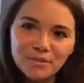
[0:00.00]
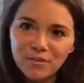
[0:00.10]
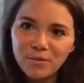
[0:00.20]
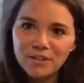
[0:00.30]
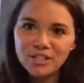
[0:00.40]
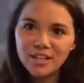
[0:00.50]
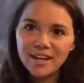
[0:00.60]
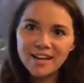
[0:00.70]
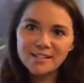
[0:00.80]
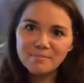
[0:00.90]
to fruition
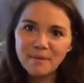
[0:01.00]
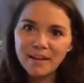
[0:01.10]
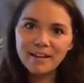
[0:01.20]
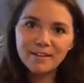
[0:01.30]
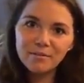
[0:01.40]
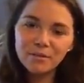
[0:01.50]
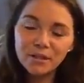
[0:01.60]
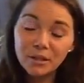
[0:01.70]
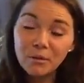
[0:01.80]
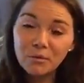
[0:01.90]
has been
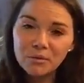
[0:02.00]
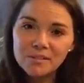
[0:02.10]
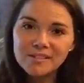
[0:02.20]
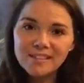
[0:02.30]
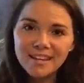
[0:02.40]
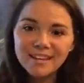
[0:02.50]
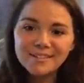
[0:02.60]
really cool to see.